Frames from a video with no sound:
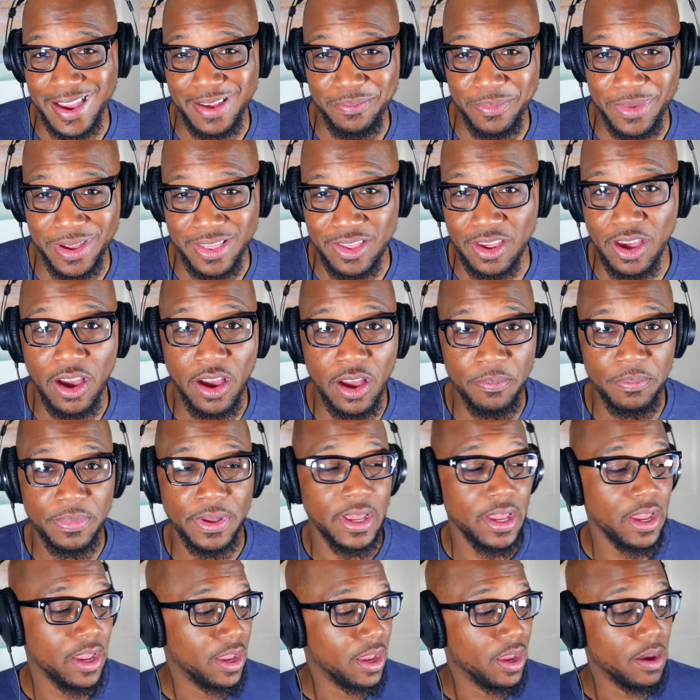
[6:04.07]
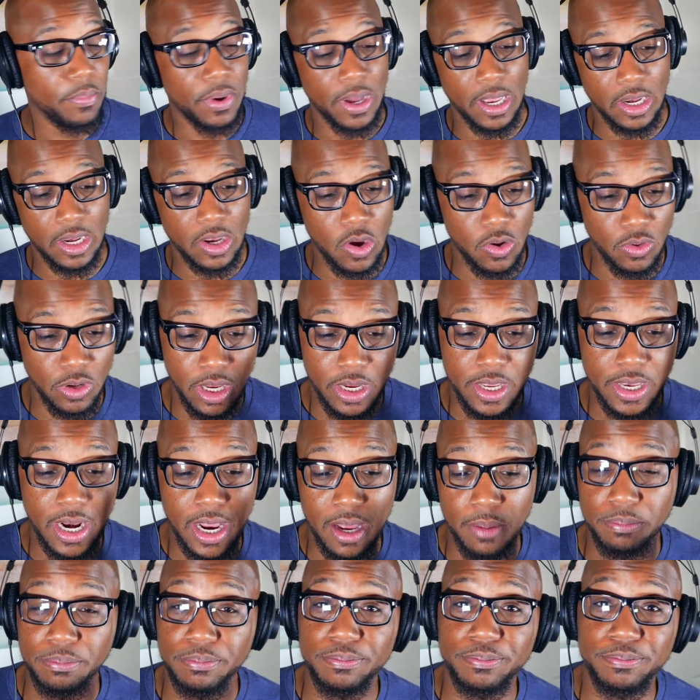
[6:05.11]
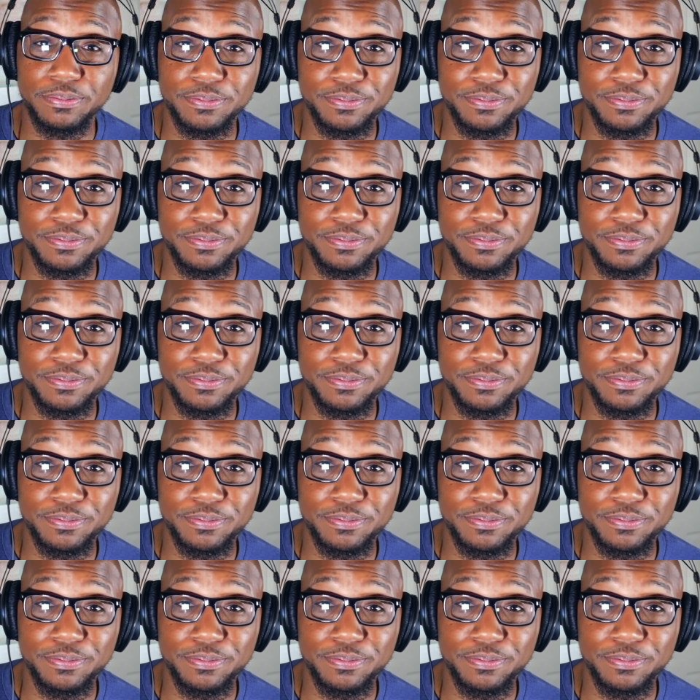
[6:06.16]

not my job. But go look it up.